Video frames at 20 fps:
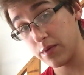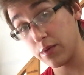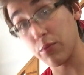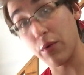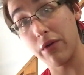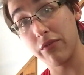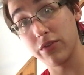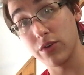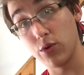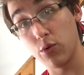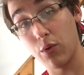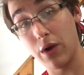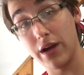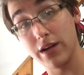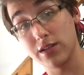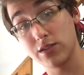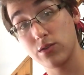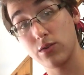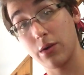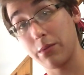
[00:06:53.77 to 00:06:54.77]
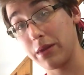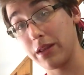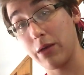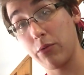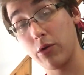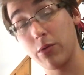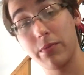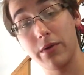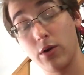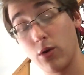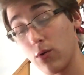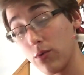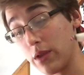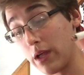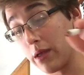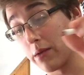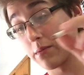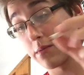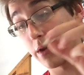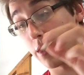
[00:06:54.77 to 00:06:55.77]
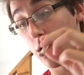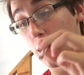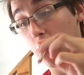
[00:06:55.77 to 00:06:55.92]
Revenue-wise, too, I mean, they wouldn't be holding on at